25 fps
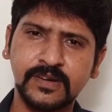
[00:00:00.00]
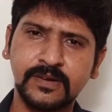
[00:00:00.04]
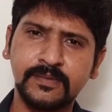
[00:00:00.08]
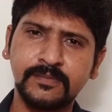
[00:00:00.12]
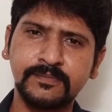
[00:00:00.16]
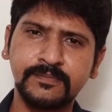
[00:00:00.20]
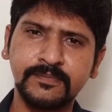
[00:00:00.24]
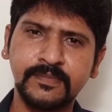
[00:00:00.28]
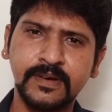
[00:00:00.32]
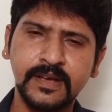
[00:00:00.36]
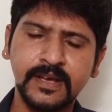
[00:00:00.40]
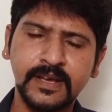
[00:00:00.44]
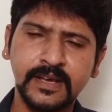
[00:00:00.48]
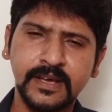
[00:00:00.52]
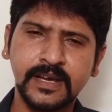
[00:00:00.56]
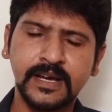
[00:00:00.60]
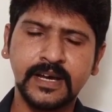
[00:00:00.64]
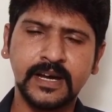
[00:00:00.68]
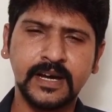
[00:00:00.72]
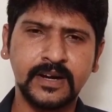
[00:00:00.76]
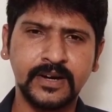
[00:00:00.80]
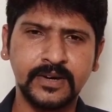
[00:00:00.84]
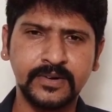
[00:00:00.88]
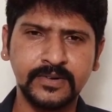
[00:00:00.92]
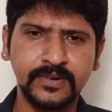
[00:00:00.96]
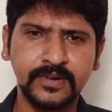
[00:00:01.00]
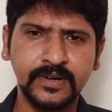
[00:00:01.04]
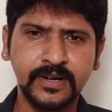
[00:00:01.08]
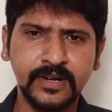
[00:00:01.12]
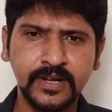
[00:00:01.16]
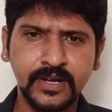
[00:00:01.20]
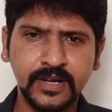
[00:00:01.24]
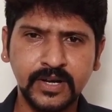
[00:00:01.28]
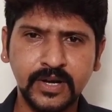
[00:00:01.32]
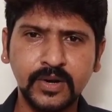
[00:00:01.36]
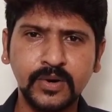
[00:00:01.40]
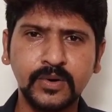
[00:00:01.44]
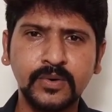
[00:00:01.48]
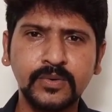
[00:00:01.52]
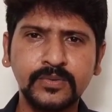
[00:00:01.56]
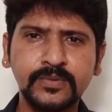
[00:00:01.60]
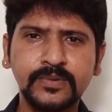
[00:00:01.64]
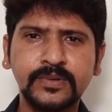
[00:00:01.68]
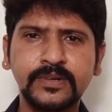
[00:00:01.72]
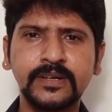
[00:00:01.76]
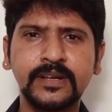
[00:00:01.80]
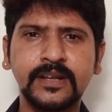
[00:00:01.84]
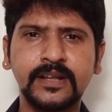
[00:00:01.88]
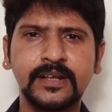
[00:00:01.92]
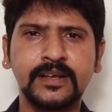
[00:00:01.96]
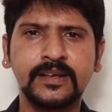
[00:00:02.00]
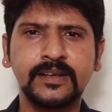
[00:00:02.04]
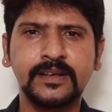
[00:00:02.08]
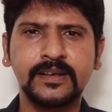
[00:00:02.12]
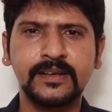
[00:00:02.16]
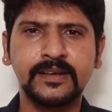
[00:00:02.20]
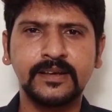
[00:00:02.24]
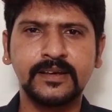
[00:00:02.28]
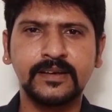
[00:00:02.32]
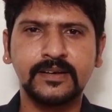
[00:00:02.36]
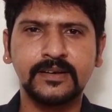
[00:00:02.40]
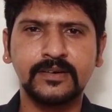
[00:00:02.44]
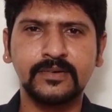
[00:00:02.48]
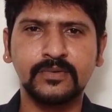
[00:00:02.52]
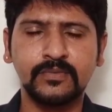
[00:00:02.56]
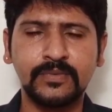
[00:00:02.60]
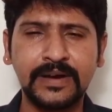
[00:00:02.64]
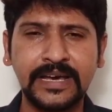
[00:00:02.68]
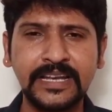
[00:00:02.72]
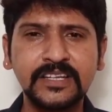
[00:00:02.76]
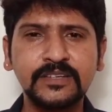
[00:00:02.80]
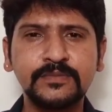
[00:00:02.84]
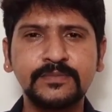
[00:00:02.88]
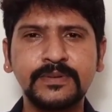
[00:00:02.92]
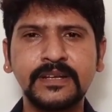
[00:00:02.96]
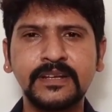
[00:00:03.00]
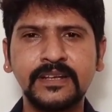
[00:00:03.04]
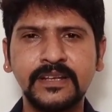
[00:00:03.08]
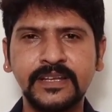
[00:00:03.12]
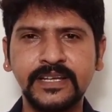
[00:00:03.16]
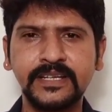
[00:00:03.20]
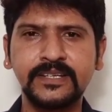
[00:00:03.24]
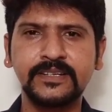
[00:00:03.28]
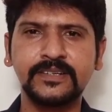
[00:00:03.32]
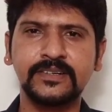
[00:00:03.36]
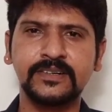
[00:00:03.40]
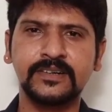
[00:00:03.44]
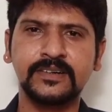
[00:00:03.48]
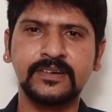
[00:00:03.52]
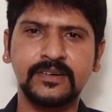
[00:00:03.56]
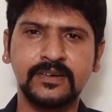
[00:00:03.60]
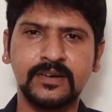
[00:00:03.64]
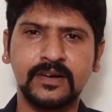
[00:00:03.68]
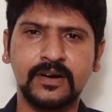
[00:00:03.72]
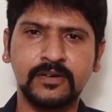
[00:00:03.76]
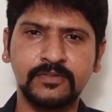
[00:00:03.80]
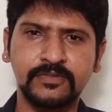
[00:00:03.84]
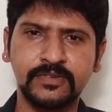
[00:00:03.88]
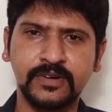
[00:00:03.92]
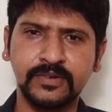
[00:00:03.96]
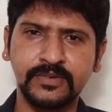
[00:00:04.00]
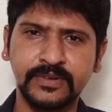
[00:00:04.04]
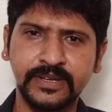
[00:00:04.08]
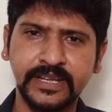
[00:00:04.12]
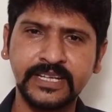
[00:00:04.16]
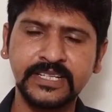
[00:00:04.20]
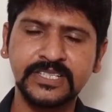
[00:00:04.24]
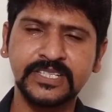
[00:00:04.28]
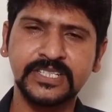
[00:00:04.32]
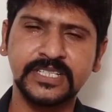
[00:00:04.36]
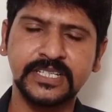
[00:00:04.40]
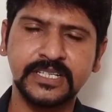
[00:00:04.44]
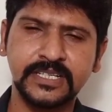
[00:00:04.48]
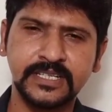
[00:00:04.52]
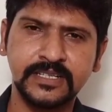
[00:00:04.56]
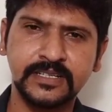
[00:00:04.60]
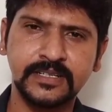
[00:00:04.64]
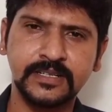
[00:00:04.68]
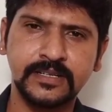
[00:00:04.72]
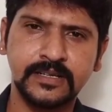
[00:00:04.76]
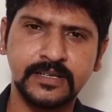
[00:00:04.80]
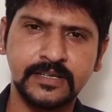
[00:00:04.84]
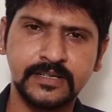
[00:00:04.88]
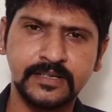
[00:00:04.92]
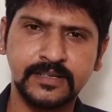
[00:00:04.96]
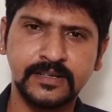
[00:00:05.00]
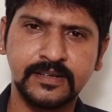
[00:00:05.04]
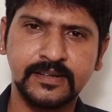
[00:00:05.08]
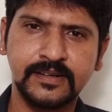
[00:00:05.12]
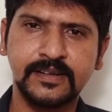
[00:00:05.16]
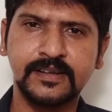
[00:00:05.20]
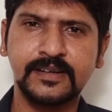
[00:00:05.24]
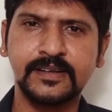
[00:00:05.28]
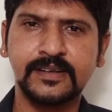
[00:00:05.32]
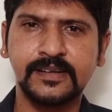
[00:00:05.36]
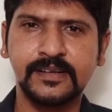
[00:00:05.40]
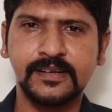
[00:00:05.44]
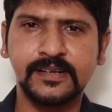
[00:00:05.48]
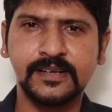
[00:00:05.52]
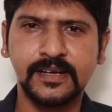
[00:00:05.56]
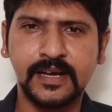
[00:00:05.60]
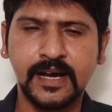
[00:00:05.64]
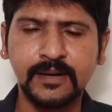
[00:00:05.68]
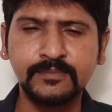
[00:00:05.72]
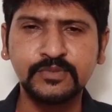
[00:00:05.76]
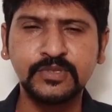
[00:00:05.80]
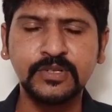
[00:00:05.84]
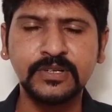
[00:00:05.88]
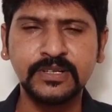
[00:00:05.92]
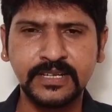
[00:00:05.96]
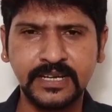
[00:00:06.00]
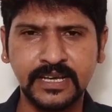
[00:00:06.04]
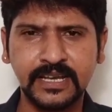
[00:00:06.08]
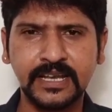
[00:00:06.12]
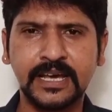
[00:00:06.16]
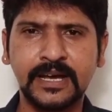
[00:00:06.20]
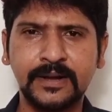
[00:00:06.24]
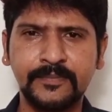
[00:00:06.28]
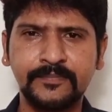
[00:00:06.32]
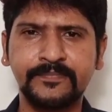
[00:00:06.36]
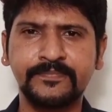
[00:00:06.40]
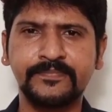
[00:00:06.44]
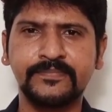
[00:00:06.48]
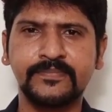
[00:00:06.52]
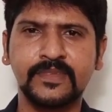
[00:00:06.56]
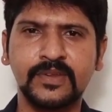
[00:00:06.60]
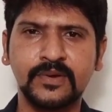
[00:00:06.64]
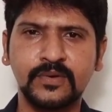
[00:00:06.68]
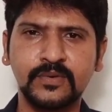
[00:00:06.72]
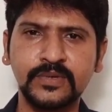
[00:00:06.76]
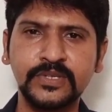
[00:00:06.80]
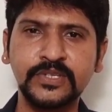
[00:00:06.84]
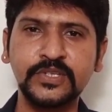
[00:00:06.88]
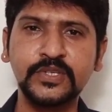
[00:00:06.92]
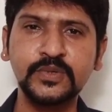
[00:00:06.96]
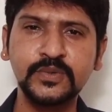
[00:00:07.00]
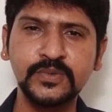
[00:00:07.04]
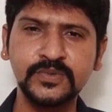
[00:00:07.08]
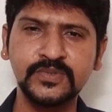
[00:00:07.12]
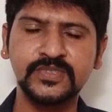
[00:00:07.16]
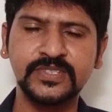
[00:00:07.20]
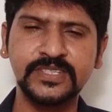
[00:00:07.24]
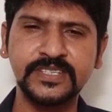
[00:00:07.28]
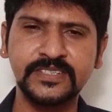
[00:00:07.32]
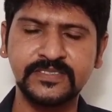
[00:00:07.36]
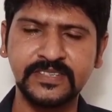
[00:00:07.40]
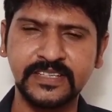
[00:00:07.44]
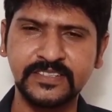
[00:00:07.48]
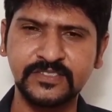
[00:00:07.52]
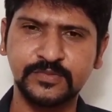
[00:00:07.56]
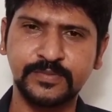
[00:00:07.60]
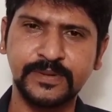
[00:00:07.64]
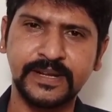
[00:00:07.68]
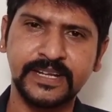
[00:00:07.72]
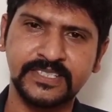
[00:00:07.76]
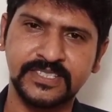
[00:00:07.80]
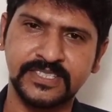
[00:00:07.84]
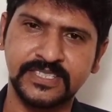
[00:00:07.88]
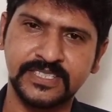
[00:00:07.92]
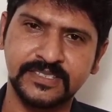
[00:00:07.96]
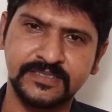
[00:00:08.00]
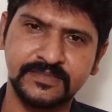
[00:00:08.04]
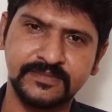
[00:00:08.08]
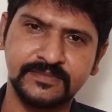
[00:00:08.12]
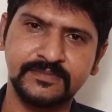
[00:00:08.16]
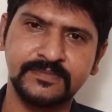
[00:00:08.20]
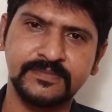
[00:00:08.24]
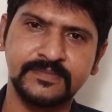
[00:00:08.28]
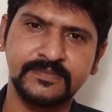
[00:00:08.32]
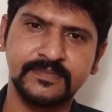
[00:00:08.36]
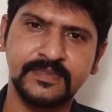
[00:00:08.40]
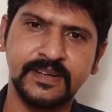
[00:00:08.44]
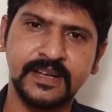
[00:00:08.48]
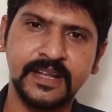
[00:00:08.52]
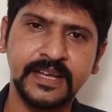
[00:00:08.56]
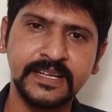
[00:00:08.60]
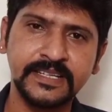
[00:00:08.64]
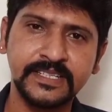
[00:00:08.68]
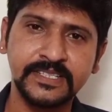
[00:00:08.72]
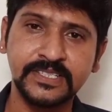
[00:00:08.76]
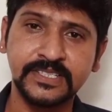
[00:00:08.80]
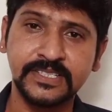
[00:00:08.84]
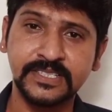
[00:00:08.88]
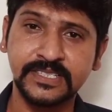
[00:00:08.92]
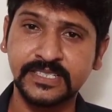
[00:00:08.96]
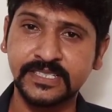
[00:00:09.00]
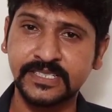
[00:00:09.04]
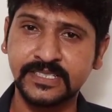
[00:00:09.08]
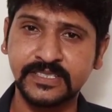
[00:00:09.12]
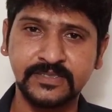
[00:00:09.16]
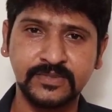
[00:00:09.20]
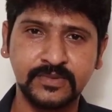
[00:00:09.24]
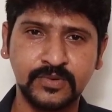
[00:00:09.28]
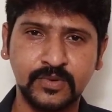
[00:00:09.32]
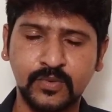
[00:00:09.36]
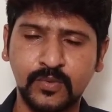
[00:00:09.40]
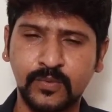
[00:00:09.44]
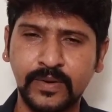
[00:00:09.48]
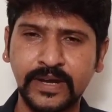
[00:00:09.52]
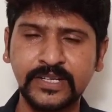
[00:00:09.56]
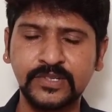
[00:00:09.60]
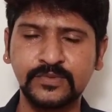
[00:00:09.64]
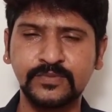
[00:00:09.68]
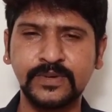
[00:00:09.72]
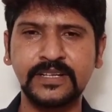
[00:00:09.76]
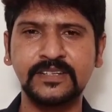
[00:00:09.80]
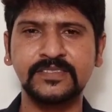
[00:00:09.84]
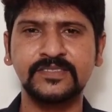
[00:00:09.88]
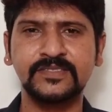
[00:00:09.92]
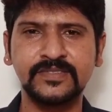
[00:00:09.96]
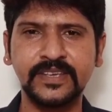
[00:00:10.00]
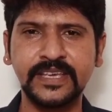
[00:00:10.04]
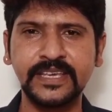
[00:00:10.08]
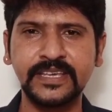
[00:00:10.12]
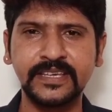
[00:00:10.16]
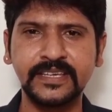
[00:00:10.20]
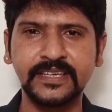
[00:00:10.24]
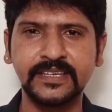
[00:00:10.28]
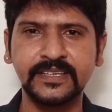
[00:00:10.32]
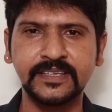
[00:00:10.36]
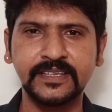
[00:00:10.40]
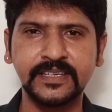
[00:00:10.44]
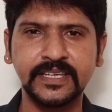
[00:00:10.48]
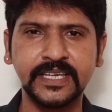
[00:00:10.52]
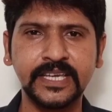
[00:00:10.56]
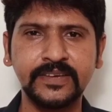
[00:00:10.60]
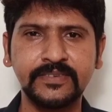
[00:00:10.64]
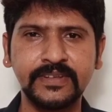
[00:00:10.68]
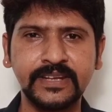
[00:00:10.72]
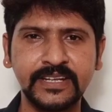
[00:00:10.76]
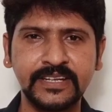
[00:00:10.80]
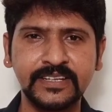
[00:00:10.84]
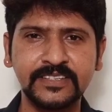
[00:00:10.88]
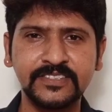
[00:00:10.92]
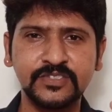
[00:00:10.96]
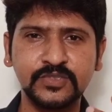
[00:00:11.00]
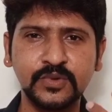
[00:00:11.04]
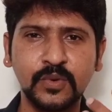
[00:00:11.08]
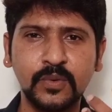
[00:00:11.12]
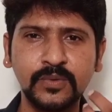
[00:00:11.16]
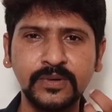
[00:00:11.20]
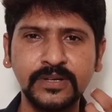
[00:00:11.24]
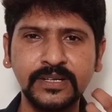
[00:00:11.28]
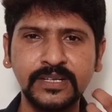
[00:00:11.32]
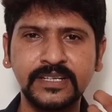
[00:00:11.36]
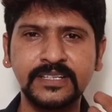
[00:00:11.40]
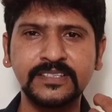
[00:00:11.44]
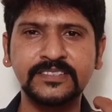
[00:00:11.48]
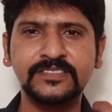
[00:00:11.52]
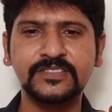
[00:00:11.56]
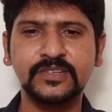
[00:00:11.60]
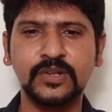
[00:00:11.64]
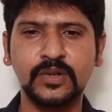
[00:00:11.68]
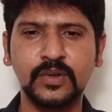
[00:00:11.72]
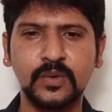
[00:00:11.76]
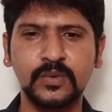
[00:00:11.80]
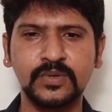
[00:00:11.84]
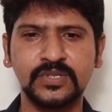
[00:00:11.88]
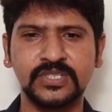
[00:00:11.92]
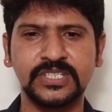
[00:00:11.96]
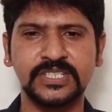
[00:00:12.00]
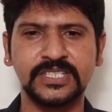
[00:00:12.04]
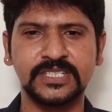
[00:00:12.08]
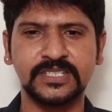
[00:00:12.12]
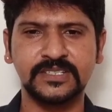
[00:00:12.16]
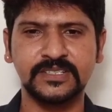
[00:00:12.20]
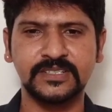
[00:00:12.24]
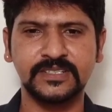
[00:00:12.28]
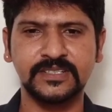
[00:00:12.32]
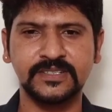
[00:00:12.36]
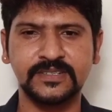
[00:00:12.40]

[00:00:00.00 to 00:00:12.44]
from our own valuable leader of our nation, Abdul Kalam, who used this expression, right, quite well saying, even in his own disclosure.